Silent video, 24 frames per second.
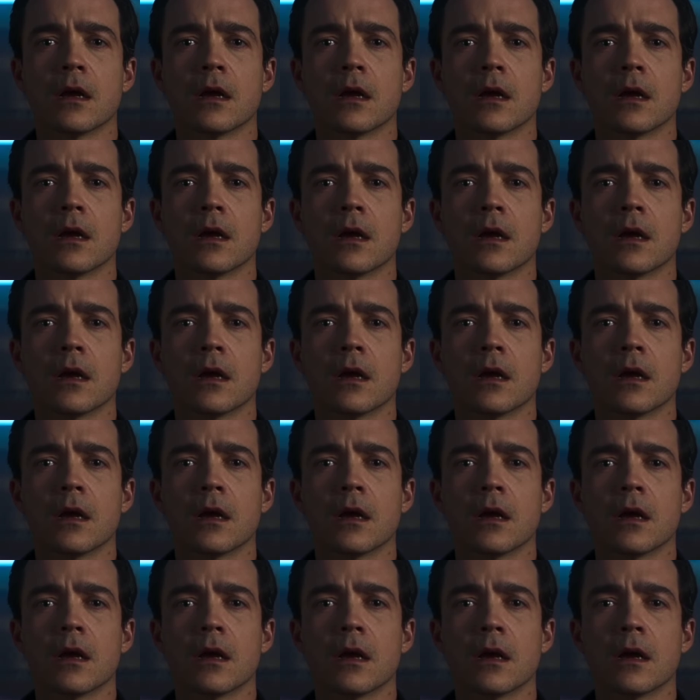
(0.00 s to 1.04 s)

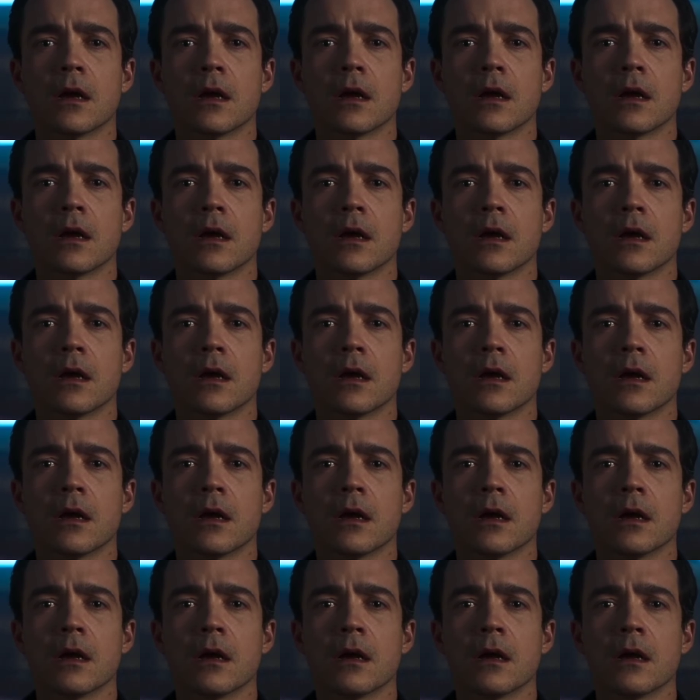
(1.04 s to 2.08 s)

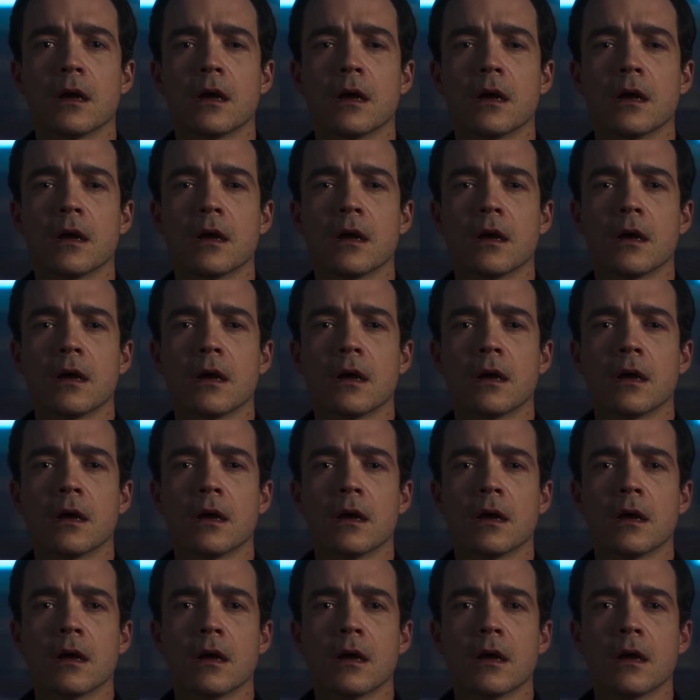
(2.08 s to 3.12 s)

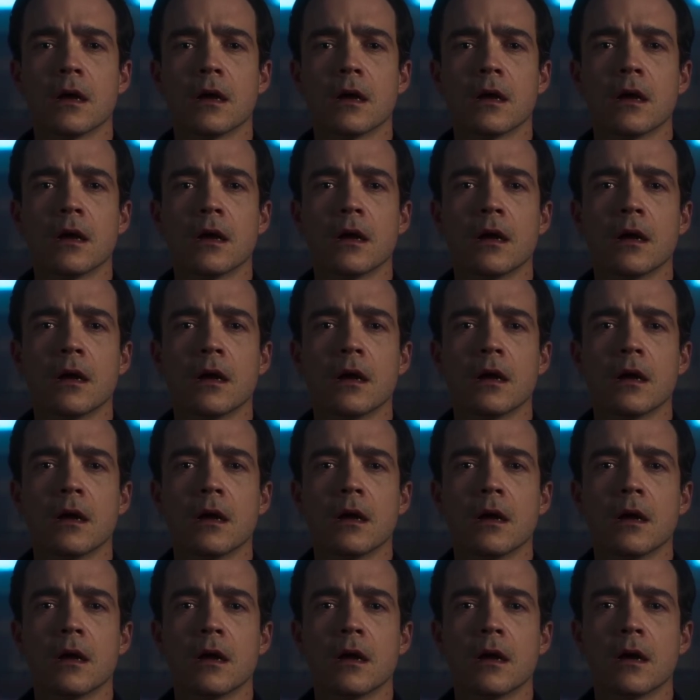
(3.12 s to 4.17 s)

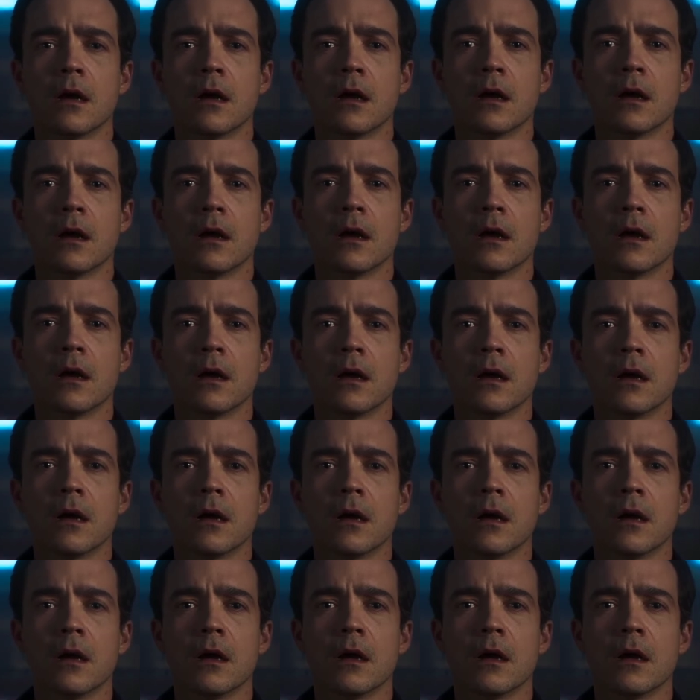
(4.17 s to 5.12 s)
[no speech]